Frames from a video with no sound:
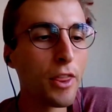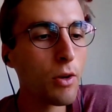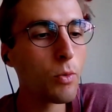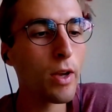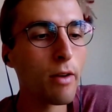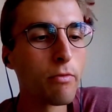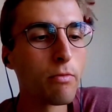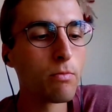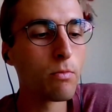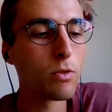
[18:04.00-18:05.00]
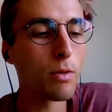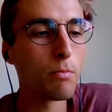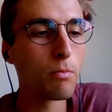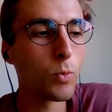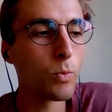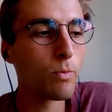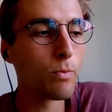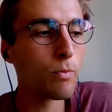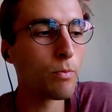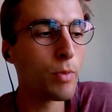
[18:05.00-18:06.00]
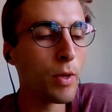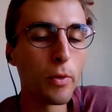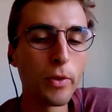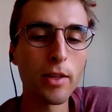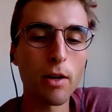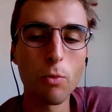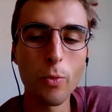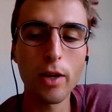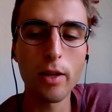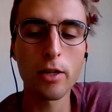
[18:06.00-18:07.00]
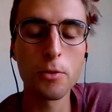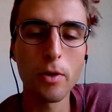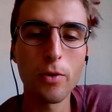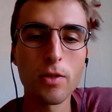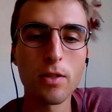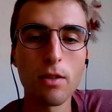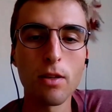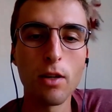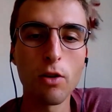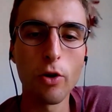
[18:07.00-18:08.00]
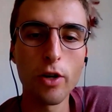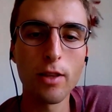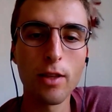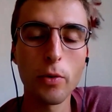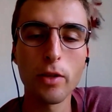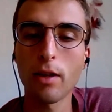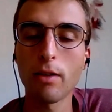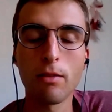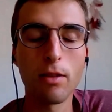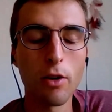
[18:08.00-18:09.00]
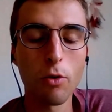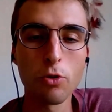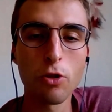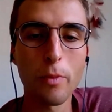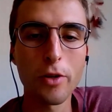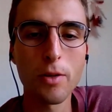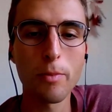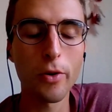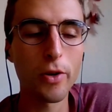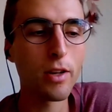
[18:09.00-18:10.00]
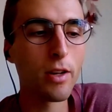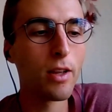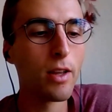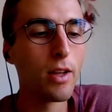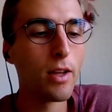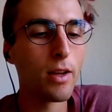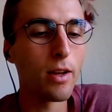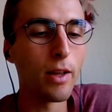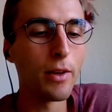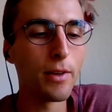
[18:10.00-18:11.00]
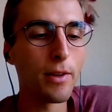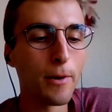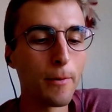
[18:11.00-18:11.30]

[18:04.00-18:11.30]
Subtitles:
think we have some people that are really experienced in orienteering. They know so much about it. And